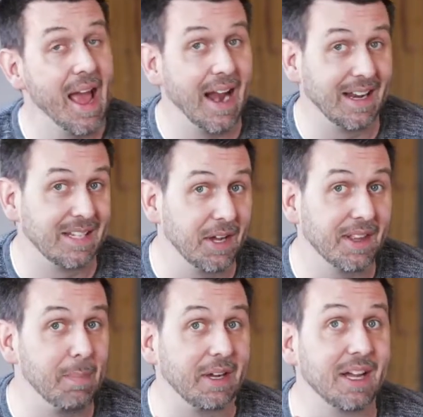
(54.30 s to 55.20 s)
And I tell you
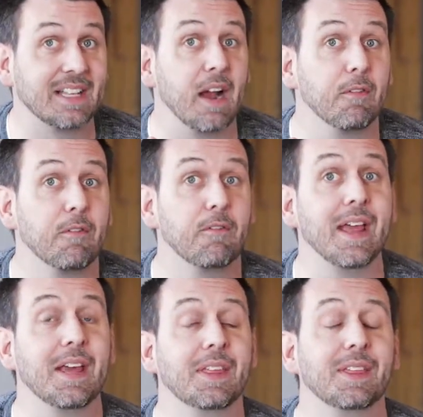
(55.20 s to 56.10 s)
that because our
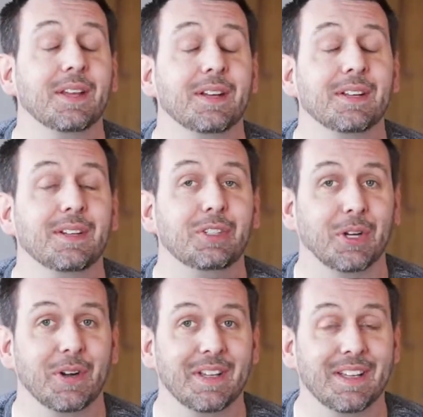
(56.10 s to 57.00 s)
faith
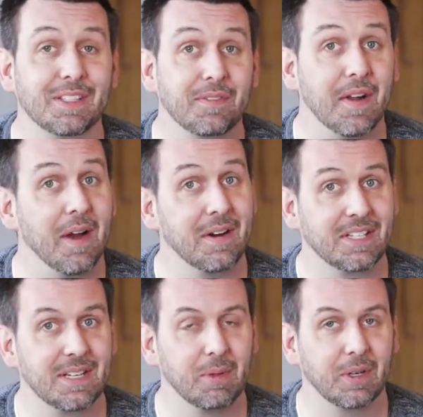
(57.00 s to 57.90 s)
journey is very
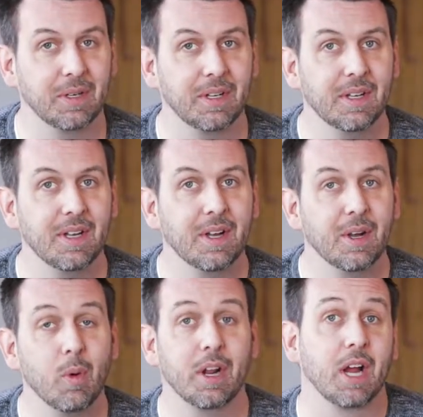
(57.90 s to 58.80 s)
similar.
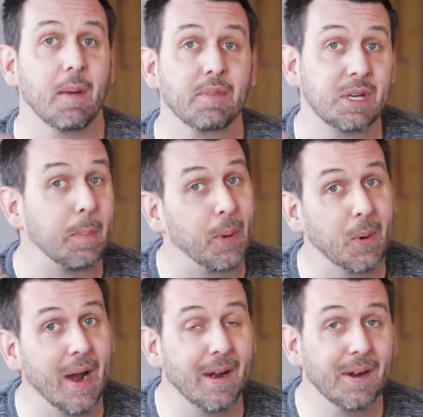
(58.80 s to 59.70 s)
When it comes to
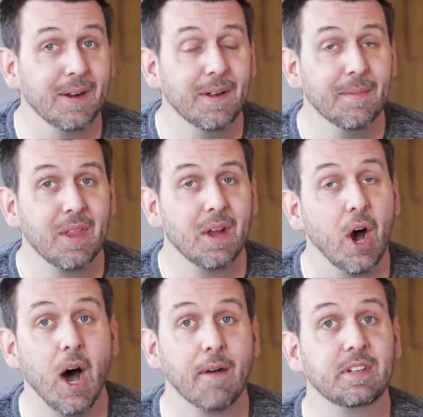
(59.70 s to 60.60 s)
prayer,
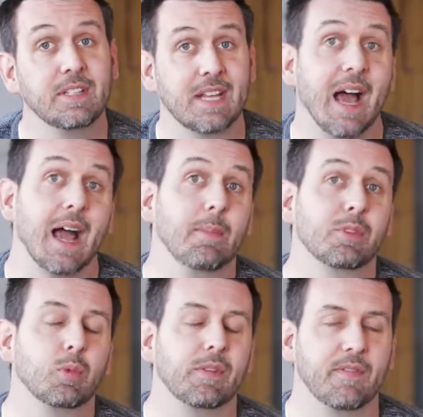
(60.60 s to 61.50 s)

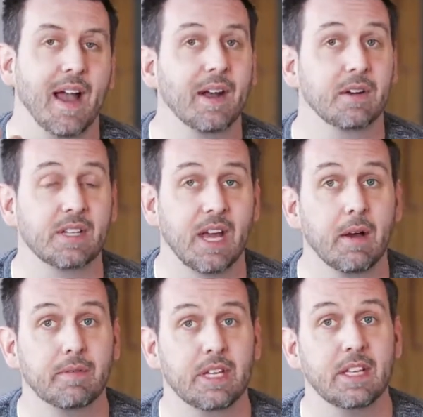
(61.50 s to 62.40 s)
Oftentimes, we find
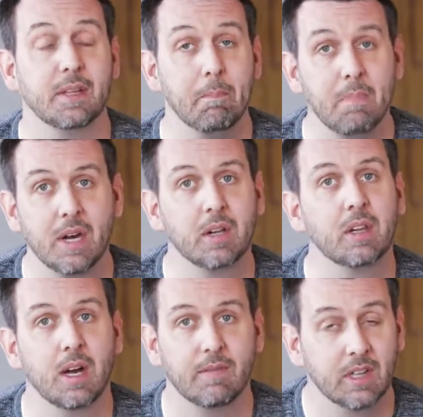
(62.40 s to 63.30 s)
ourselves in the middle
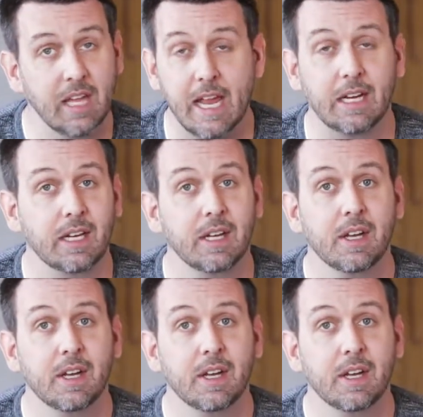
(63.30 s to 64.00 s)
of a lake,